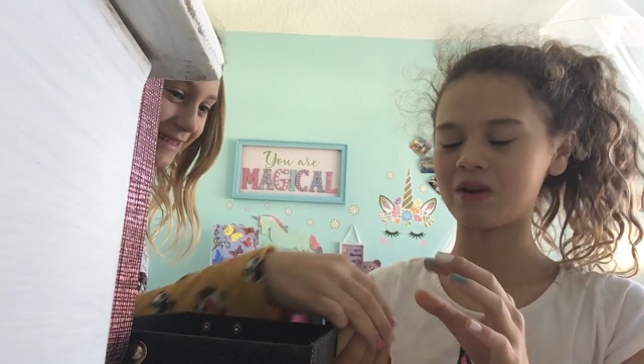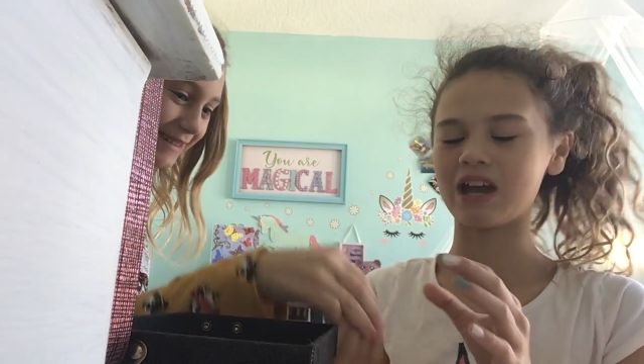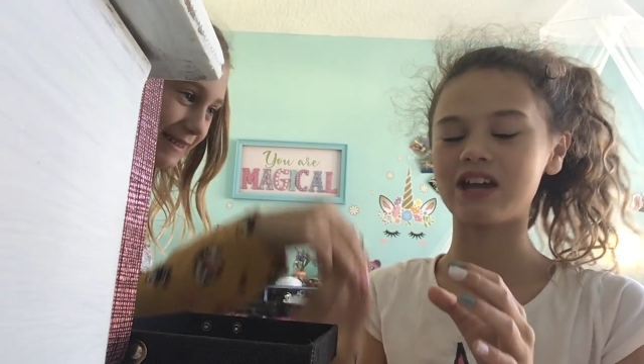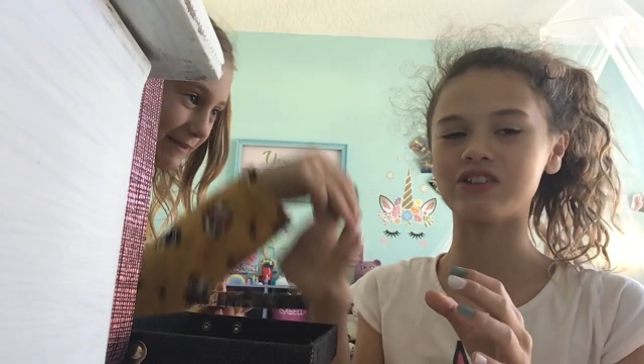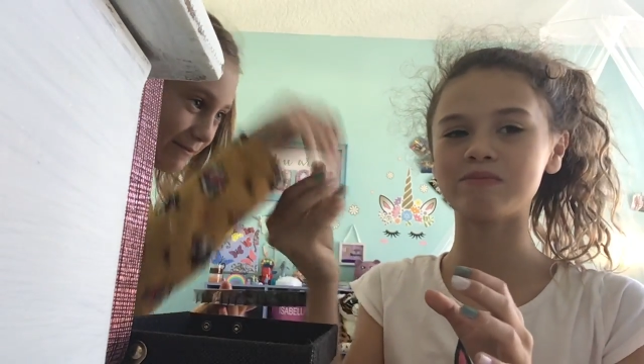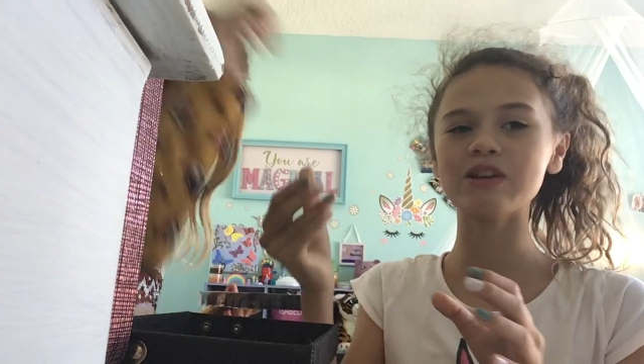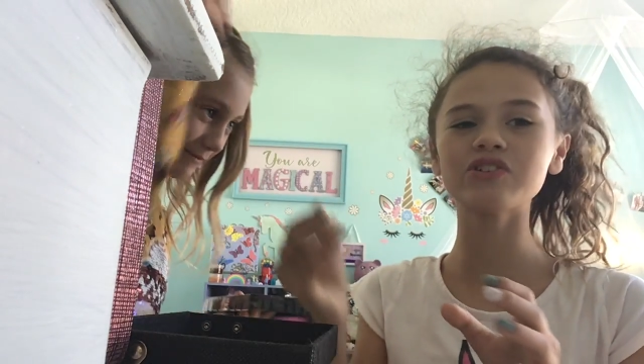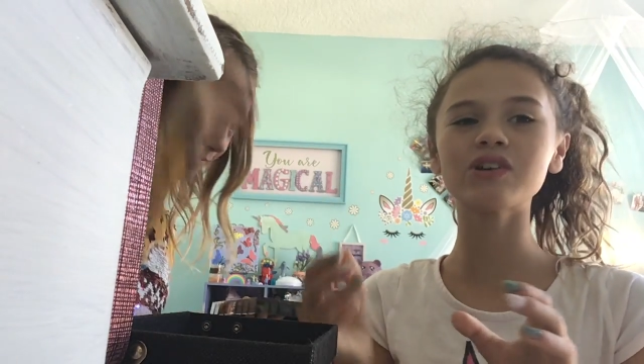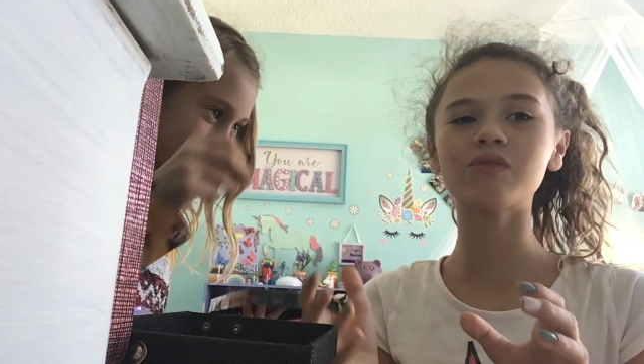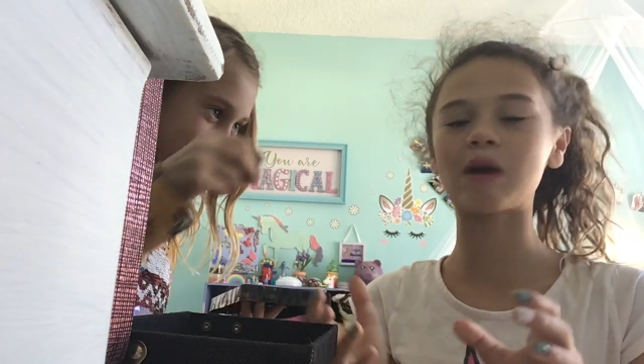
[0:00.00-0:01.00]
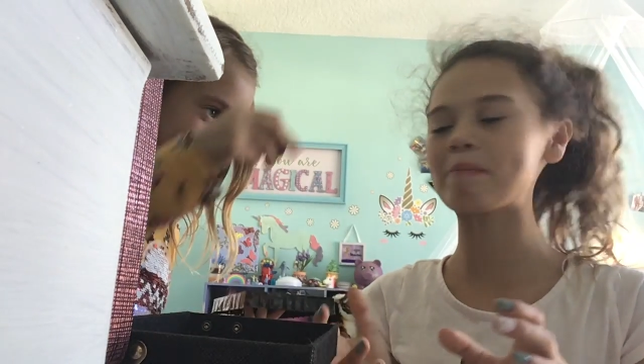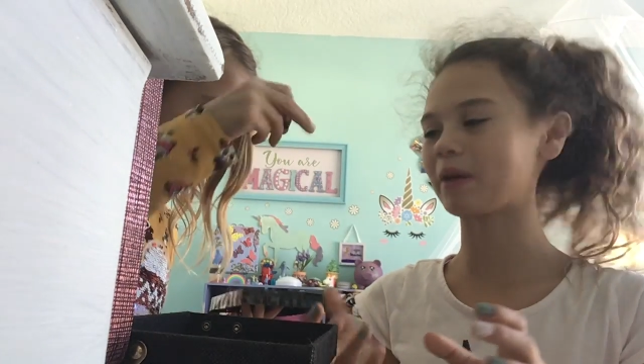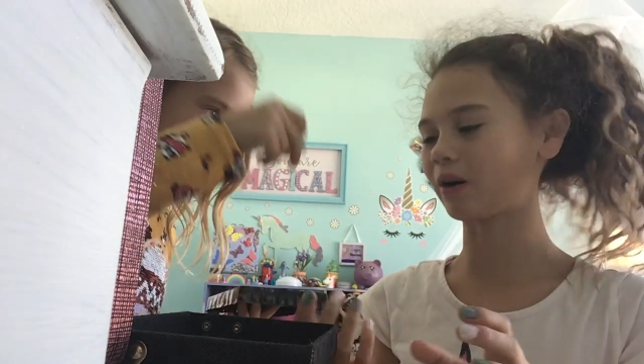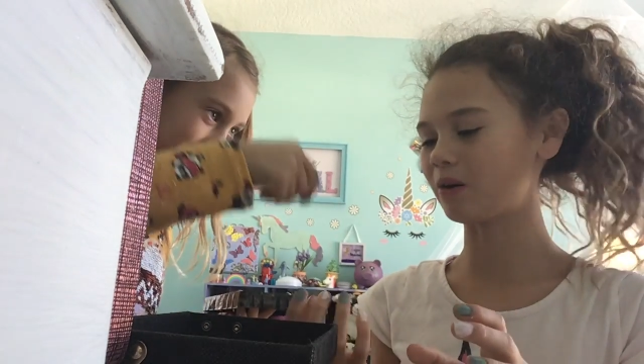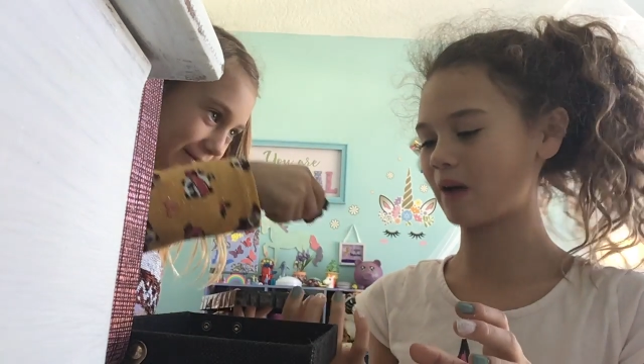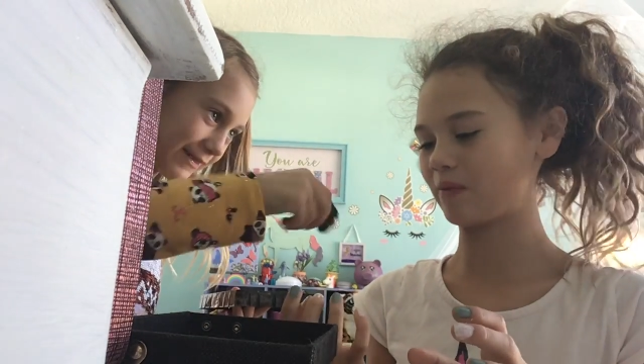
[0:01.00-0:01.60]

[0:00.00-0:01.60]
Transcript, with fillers: Okay, just make sure to wipe that off